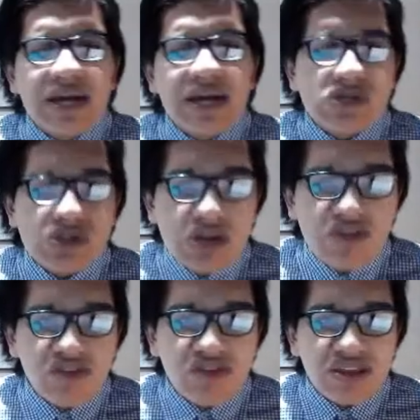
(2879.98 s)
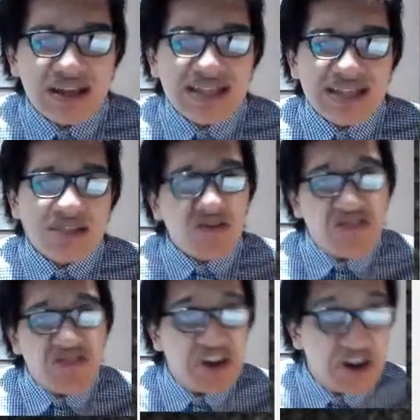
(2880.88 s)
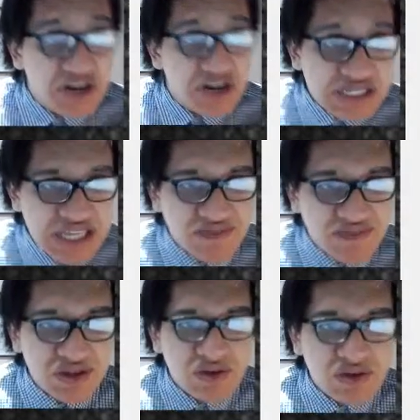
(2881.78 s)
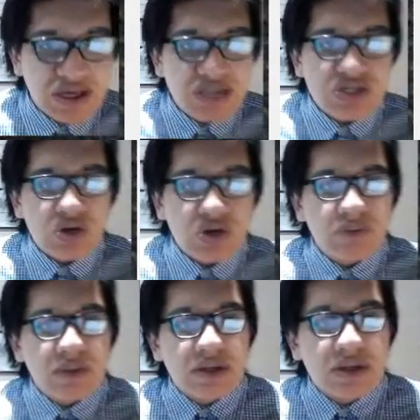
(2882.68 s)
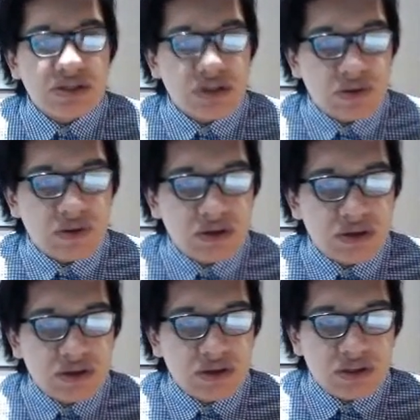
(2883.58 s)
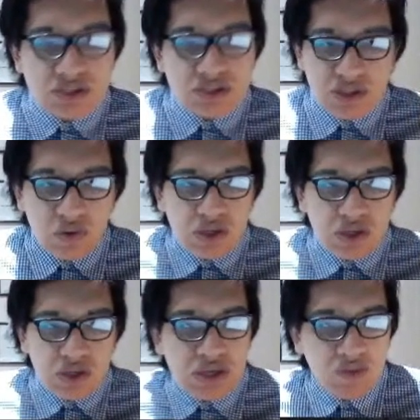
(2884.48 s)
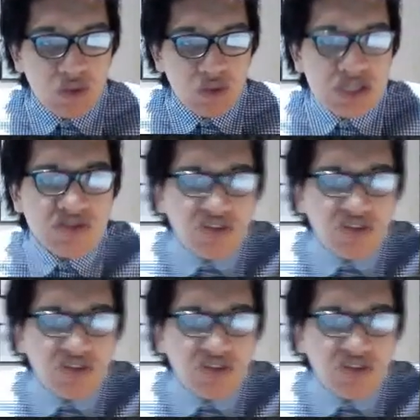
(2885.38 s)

understood everything. Let's infer something. Okay, so sorry. So uh, we have which